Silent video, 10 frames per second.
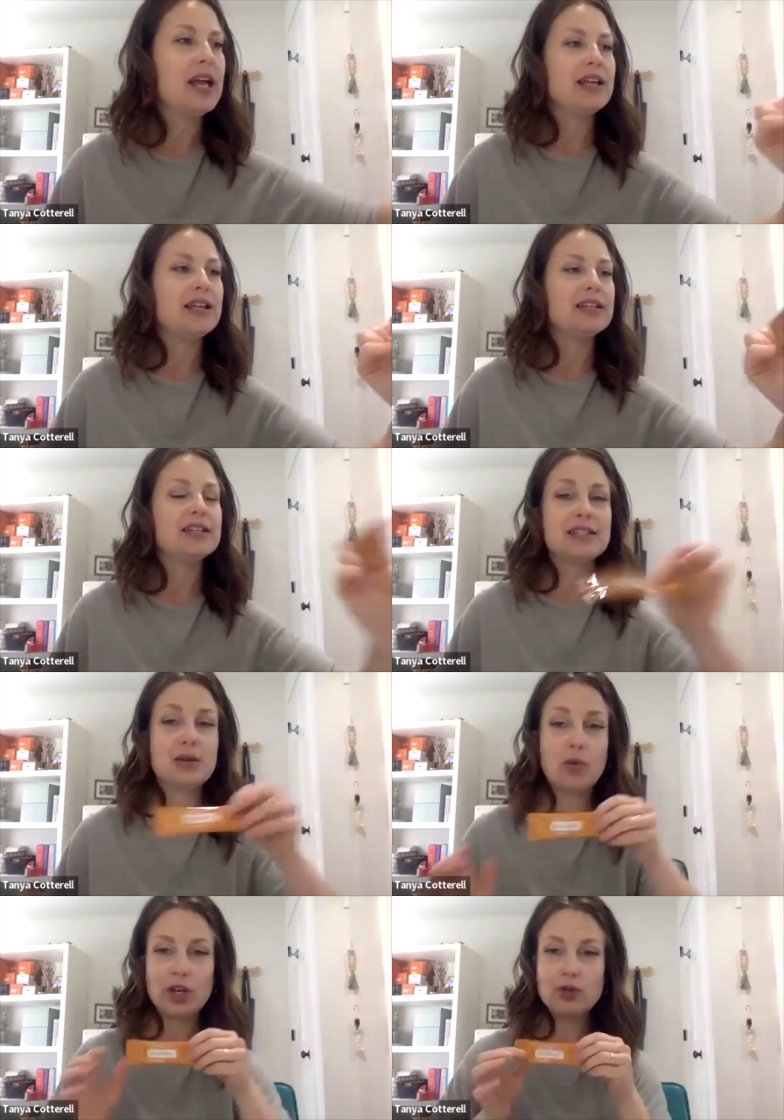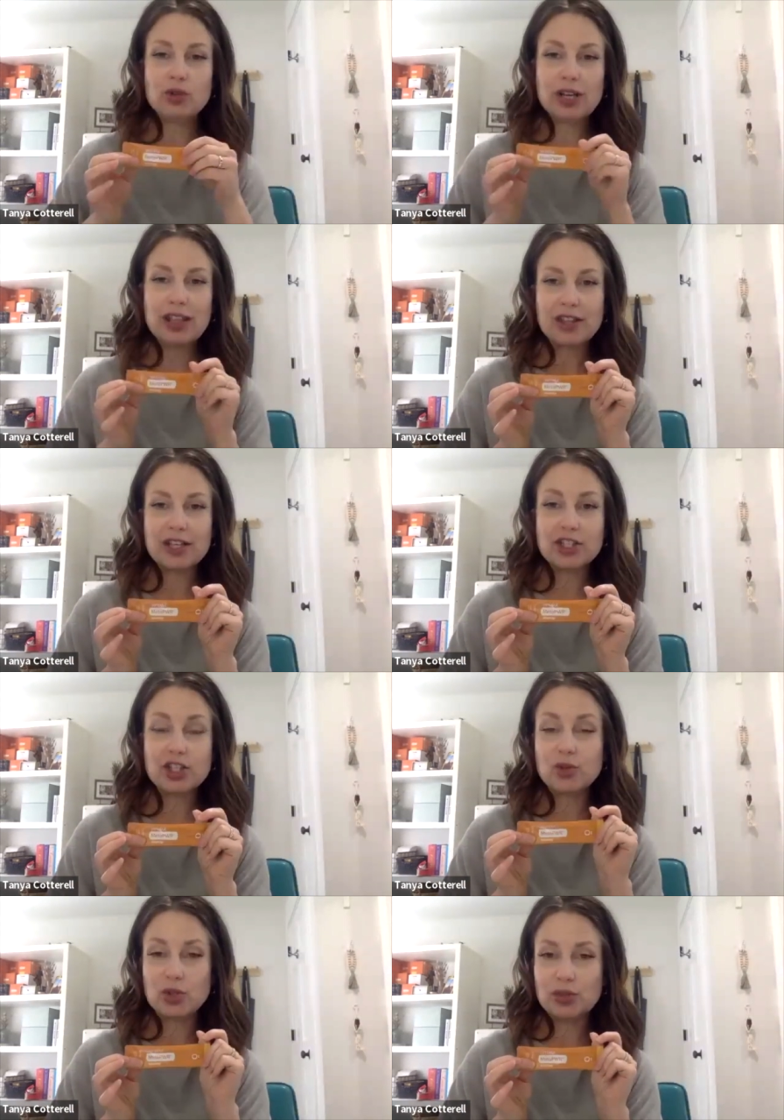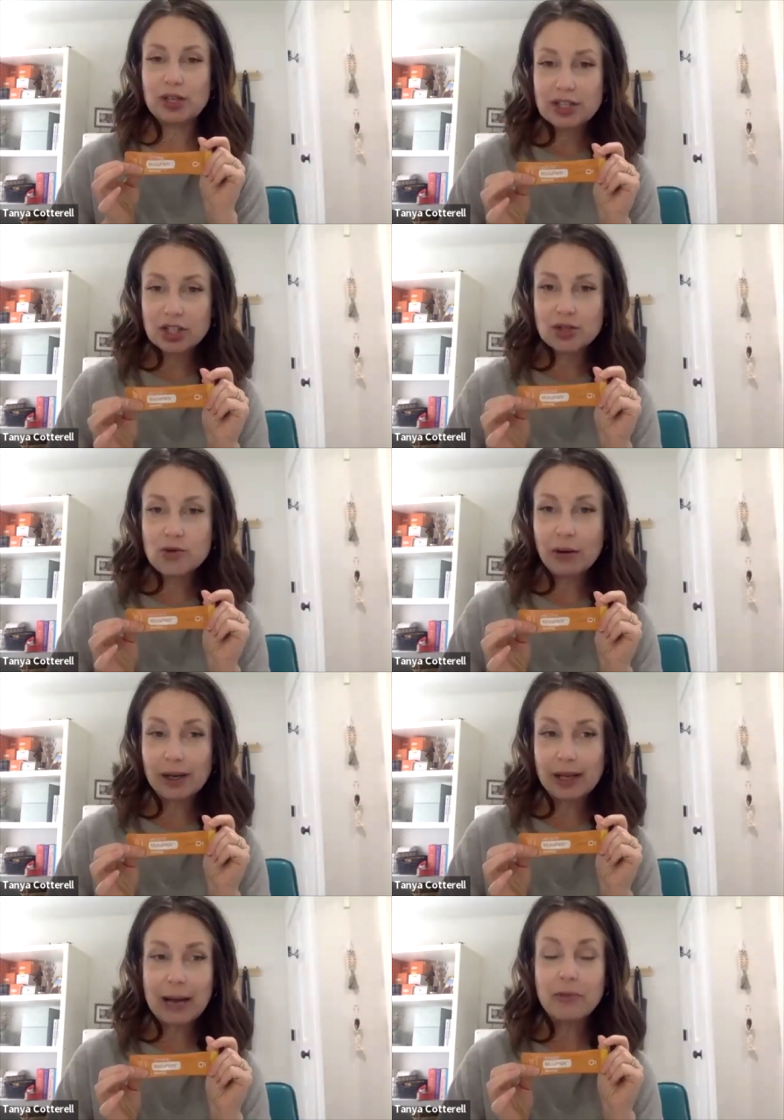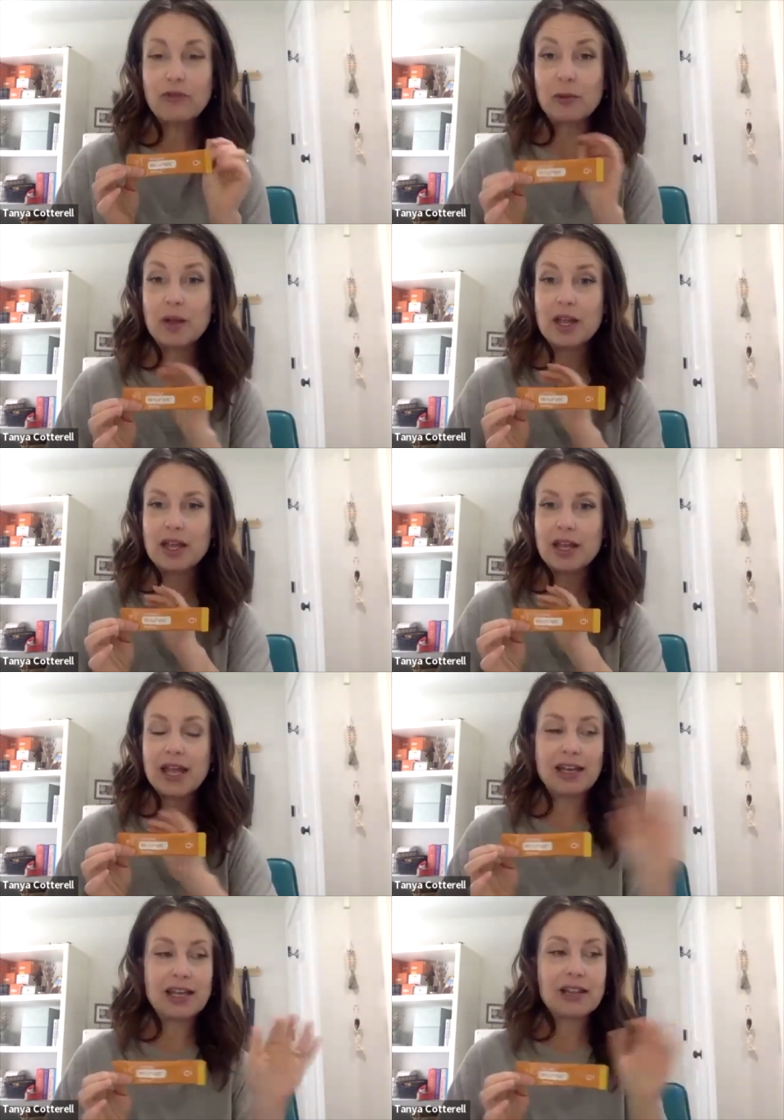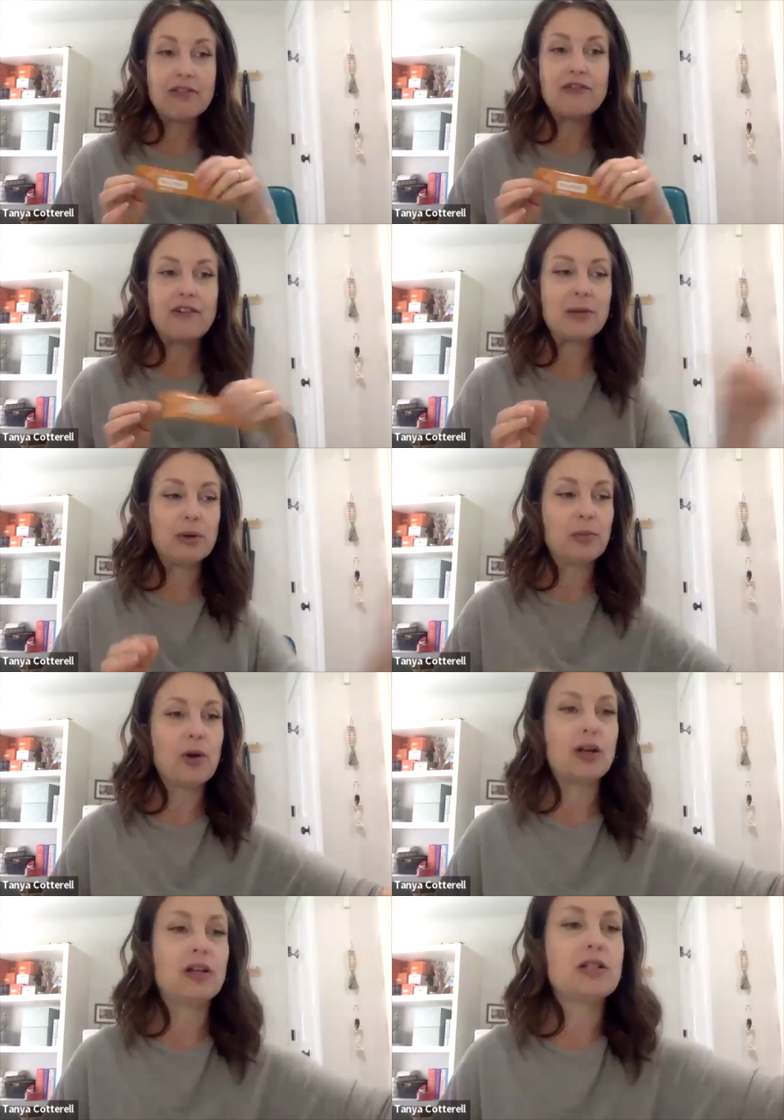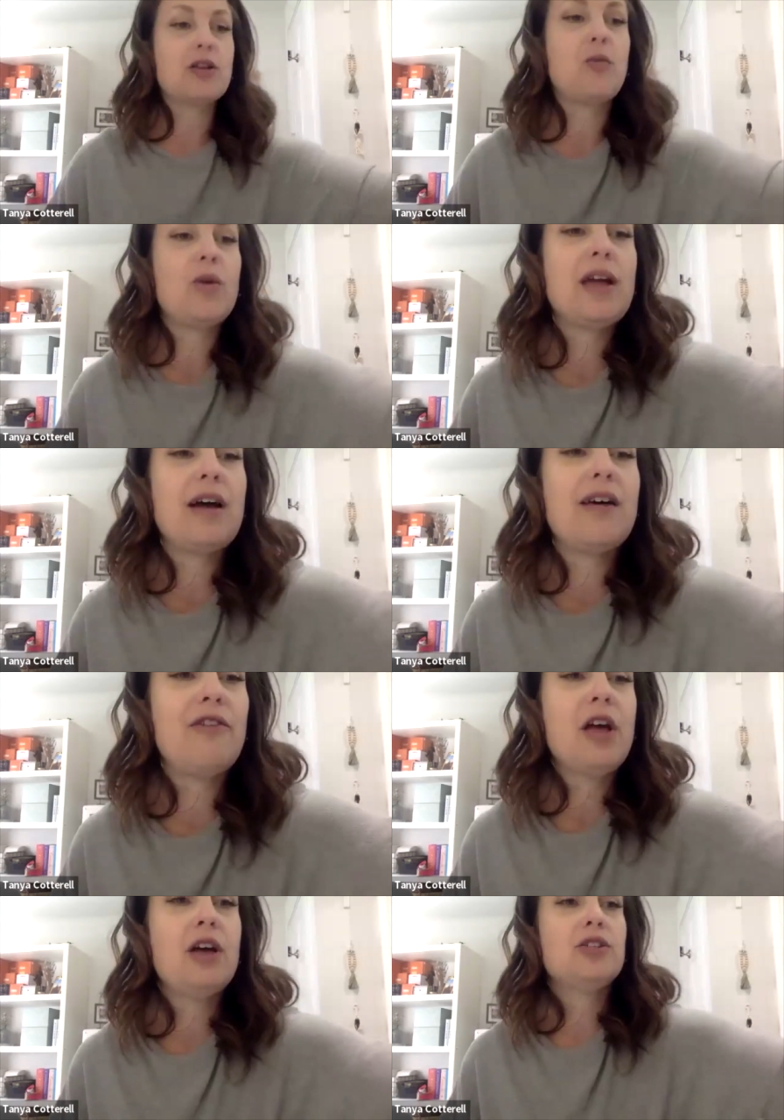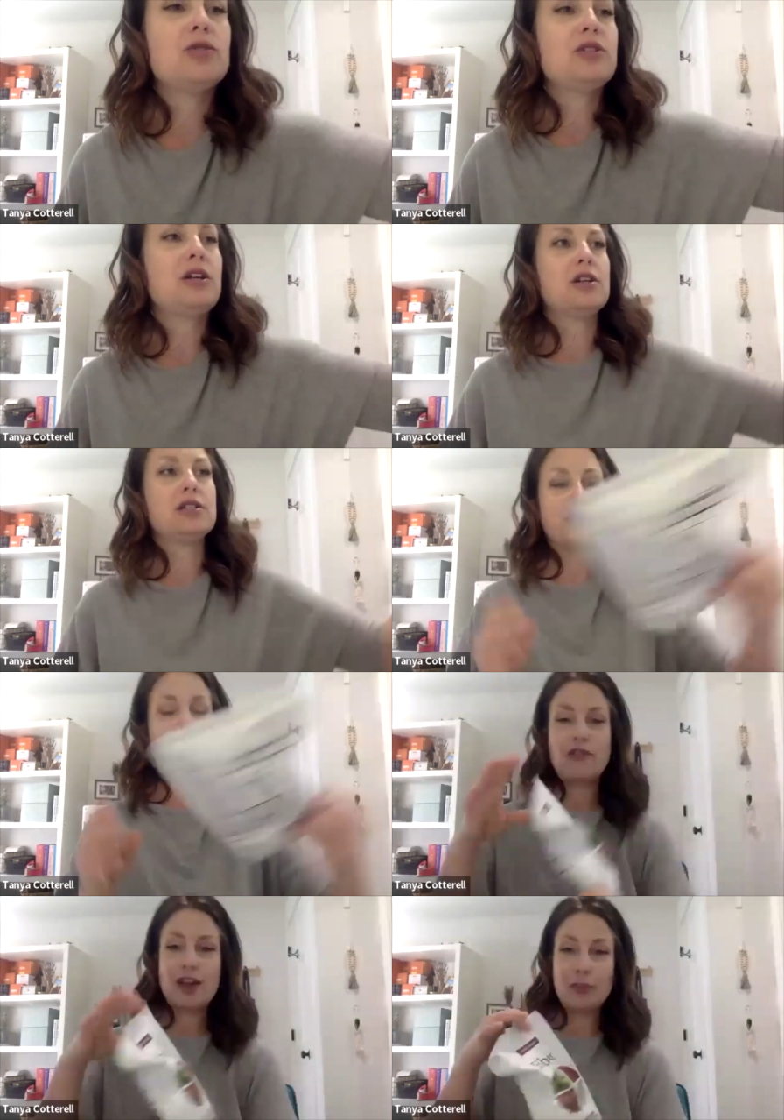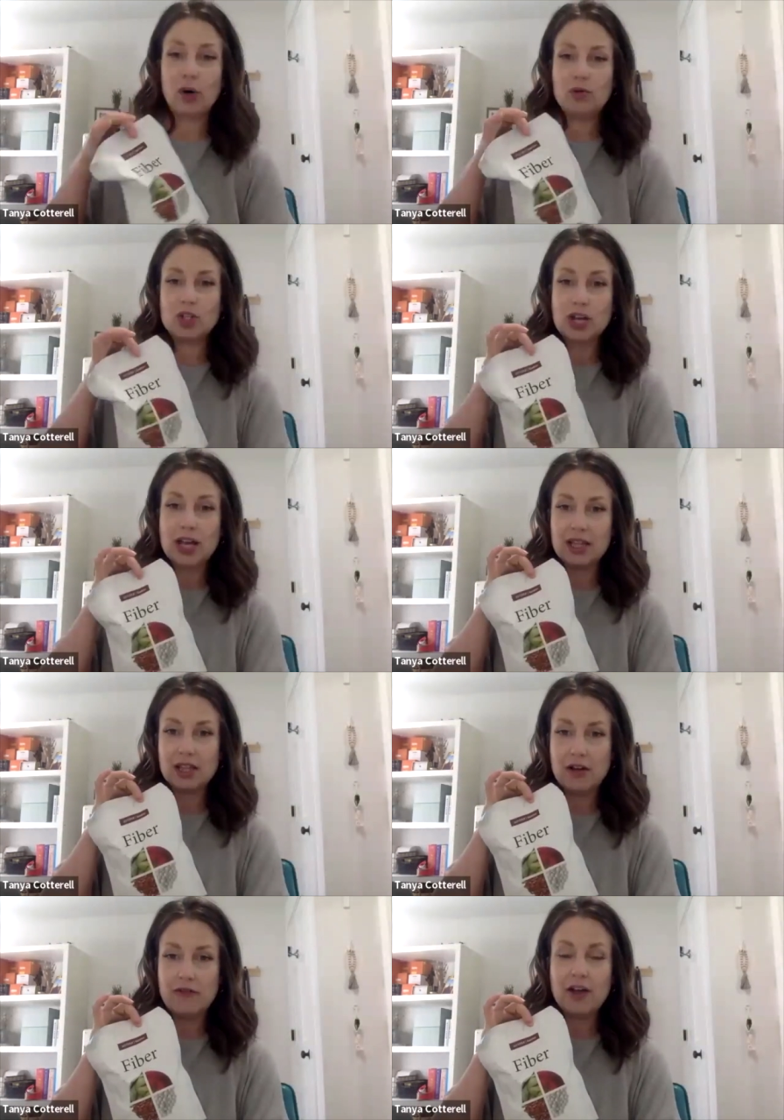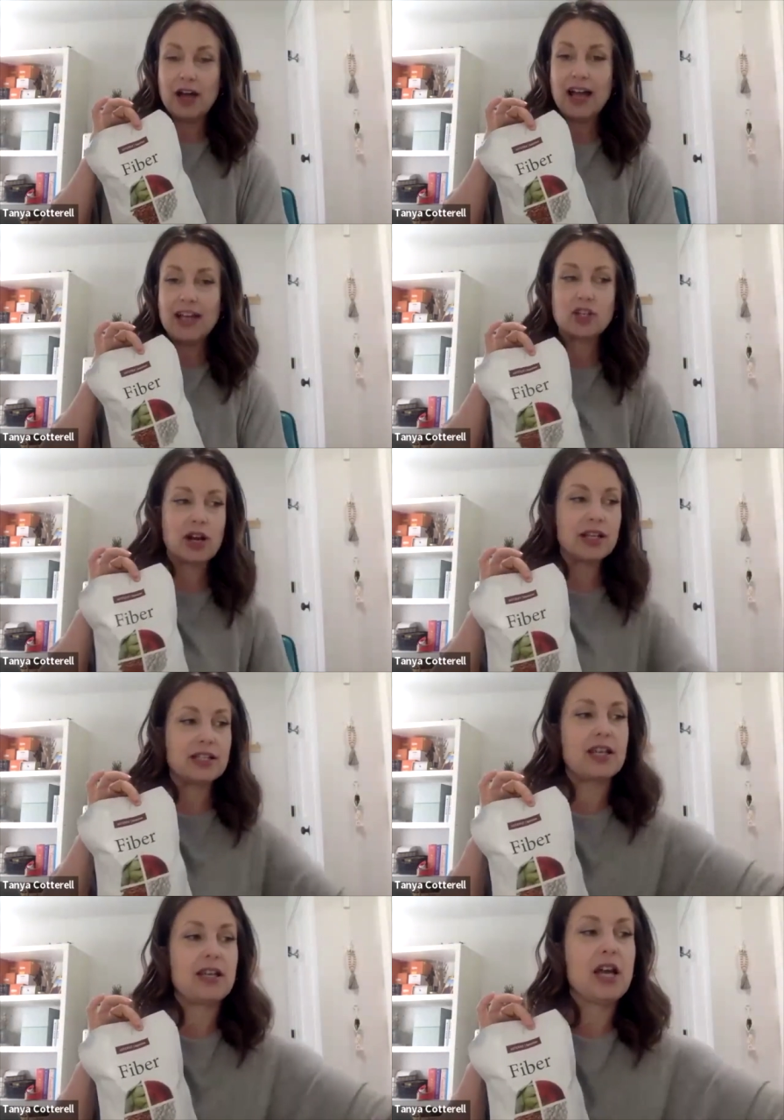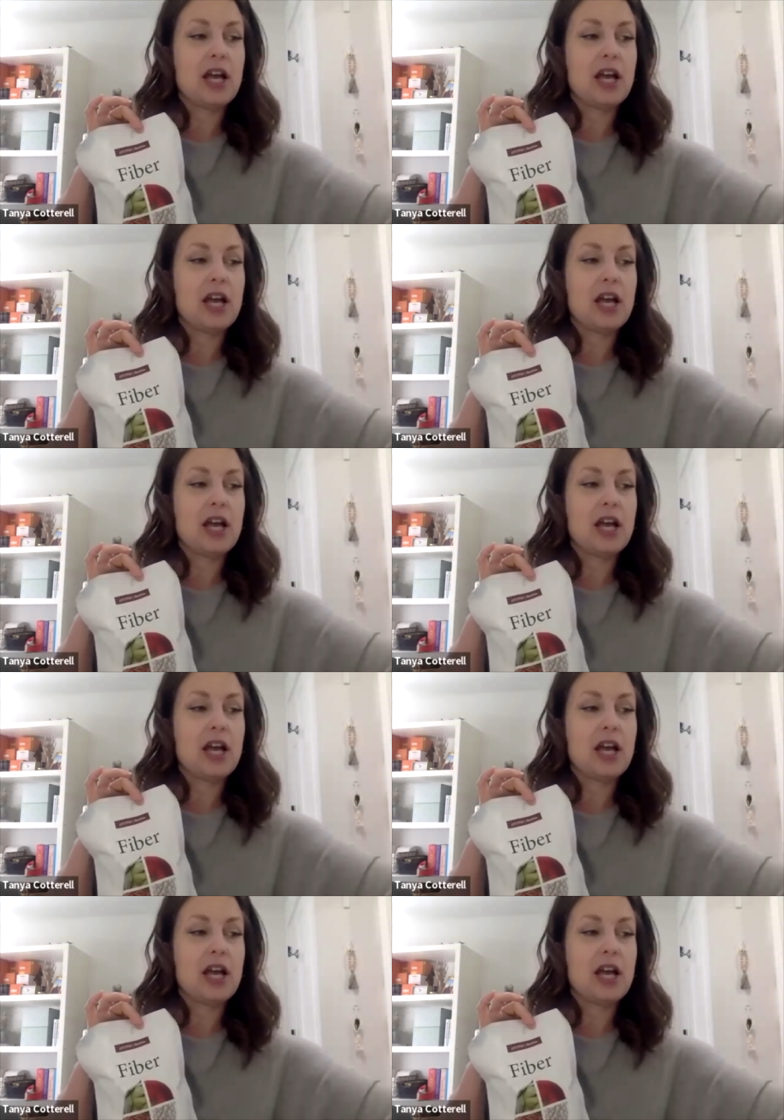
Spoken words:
is when you drink this, you do need a 2-hour gap from any like fiber product. And we have doTERRA's fiber, which I love. I try to